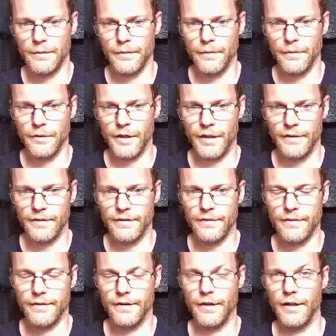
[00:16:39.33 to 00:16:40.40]

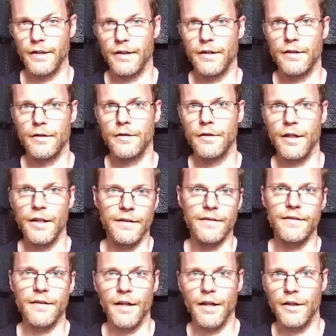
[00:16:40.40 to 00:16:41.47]
That's like the
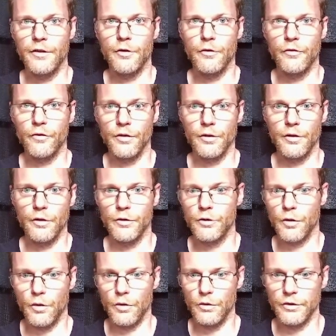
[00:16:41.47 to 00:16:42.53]
inside of a
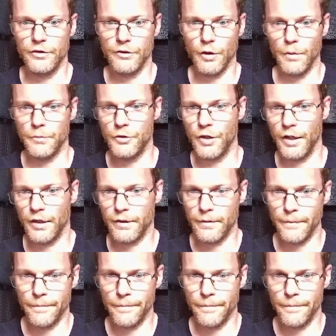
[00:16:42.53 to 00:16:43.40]
torus object.